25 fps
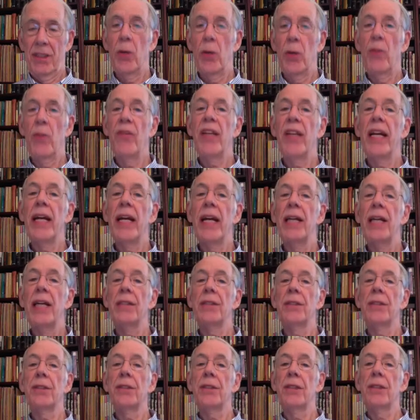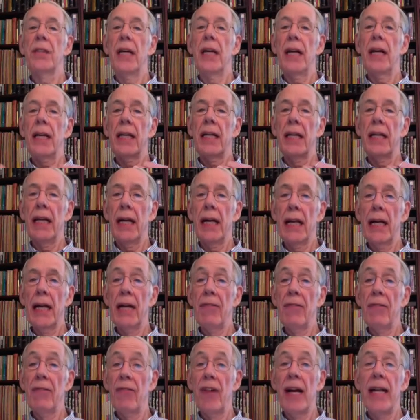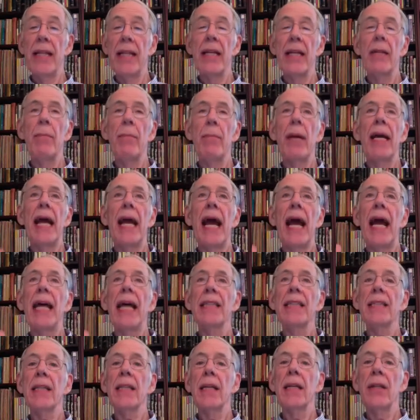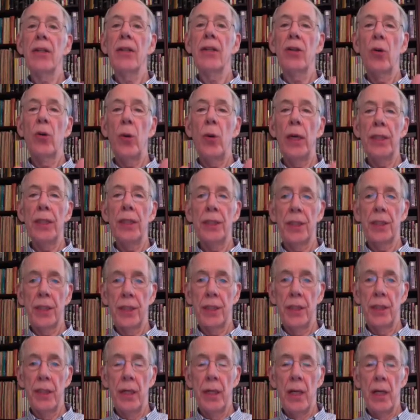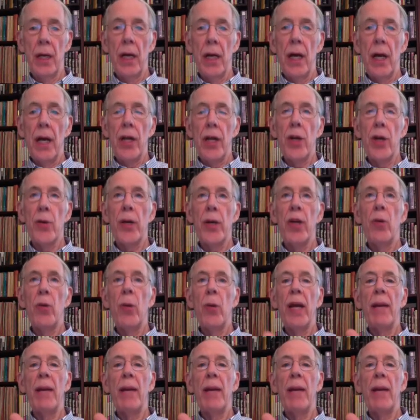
if the answer is not yet, I find that by asking the question, you're in a way